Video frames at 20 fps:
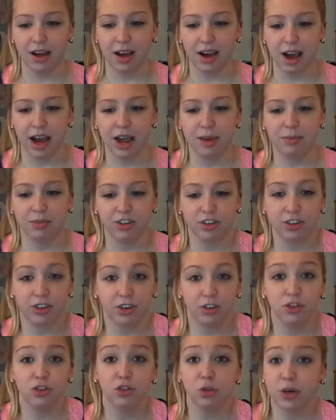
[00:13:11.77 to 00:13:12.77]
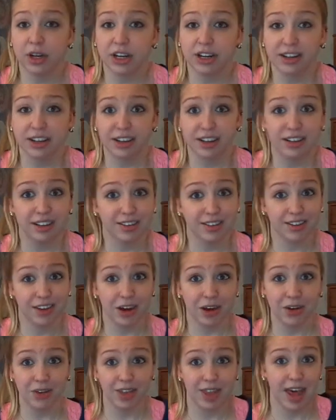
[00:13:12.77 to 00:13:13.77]
I'm just enjoying it,
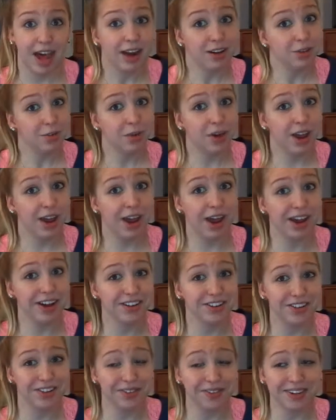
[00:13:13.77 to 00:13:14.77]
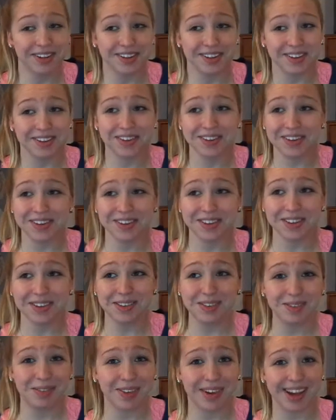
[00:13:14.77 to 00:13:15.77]
so that's why I joined
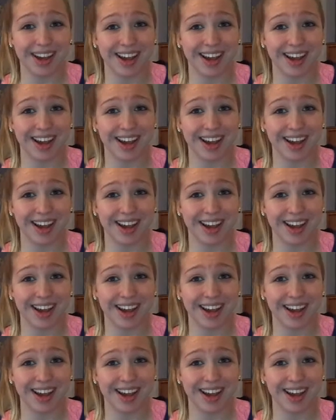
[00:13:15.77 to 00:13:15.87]
YouTube,